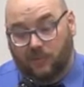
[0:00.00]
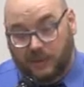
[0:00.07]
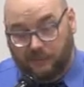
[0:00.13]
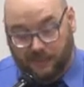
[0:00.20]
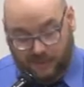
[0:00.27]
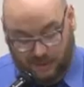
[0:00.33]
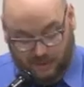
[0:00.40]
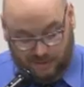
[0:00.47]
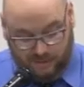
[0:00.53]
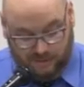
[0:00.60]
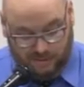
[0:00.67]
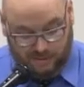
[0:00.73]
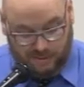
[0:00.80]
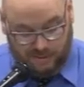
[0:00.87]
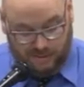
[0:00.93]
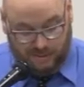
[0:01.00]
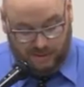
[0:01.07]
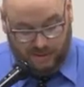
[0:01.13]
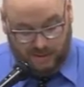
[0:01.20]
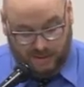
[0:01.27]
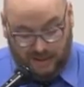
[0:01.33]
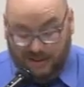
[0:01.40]
weeping.
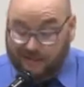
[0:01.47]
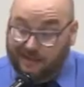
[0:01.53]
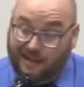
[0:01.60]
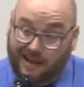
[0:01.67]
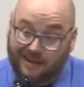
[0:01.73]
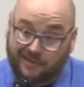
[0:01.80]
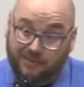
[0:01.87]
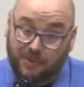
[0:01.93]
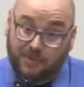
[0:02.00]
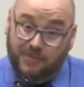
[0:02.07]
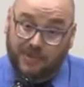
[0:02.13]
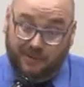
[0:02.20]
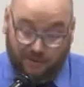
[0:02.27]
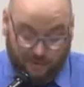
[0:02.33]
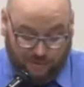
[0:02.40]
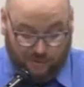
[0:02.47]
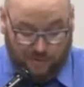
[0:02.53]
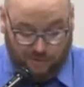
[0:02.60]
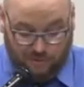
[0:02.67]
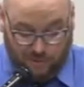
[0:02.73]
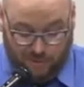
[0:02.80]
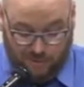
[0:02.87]
And at the last moment, there's
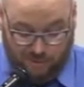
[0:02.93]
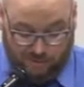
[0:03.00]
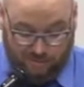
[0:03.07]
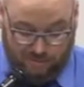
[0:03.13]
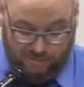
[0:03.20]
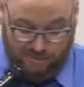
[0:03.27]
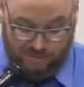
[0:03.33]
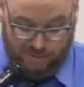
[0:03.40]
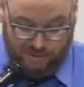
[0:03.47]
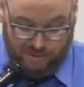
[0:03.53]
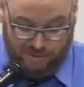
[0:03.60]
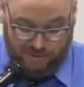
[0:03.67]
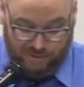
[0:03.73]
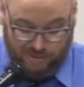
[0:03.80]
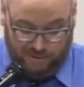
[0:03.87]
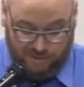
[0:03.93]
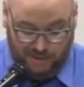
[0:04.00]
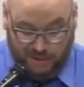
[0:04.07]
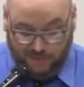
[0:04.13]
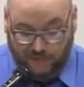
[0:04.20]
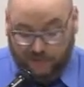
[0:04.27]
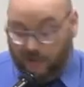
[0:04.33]
control.
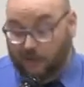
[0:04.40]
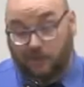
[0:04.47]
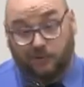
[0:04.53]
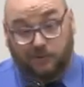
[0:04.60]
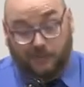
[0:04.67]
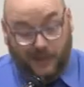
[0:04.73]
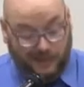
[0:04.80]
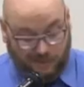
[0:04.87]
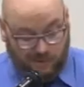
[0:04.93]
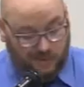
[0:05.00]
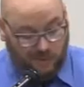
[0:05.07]
And everything goes back to